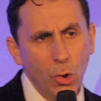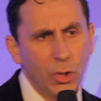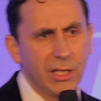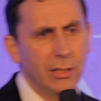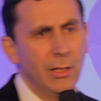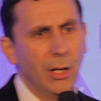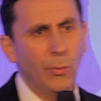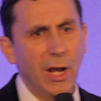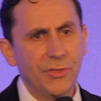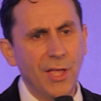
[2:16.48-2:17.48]
look
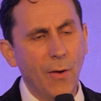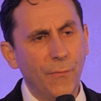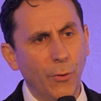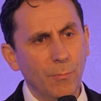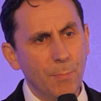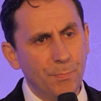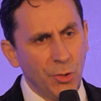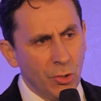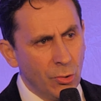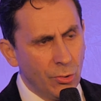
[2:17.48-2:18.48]
right now from a
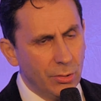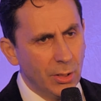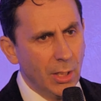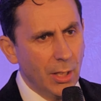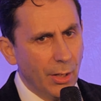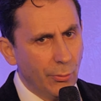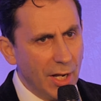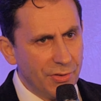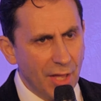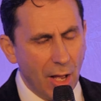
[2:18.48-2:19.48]
pure,
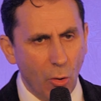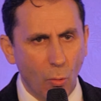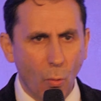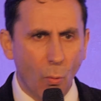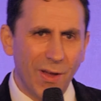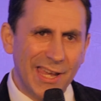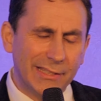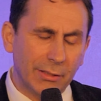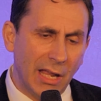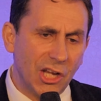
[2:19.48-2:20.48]
right now,
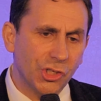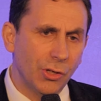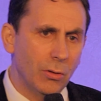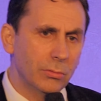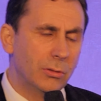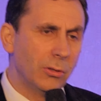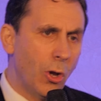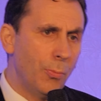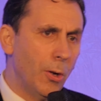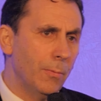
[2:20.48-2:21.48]
international
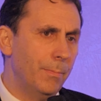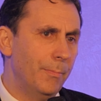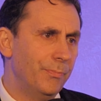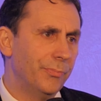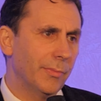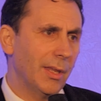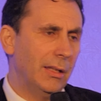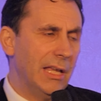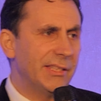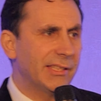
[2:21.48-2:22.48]
global
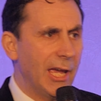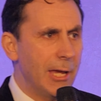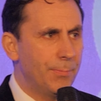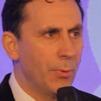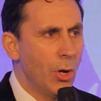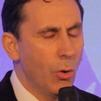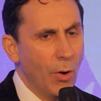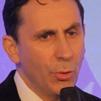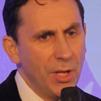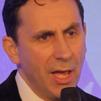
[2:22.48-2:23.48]
landscape
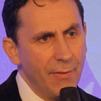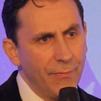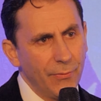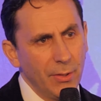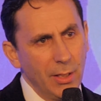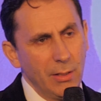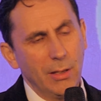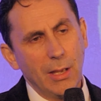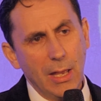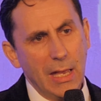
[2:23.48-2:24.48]
where we have
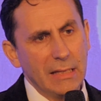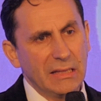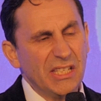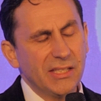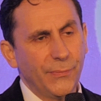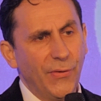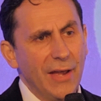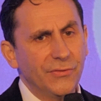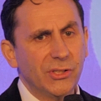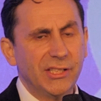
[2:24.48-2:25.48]
at least
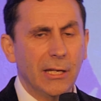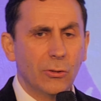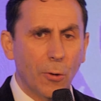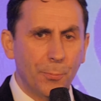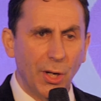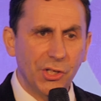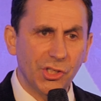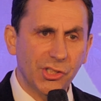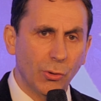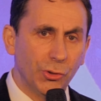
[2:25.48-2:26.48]
five to 10
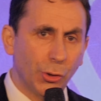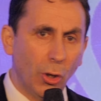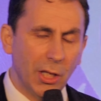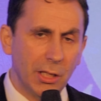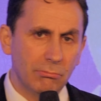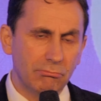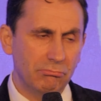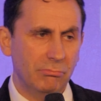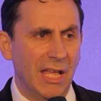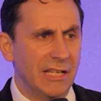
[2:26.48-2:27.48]
corporations controlling
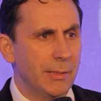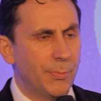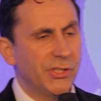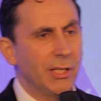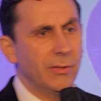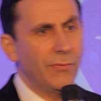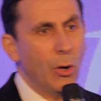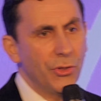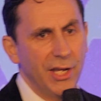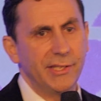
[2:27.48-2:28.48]
90% of
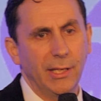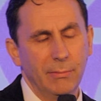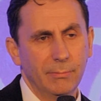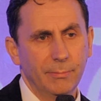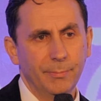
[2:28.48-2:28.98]
our data,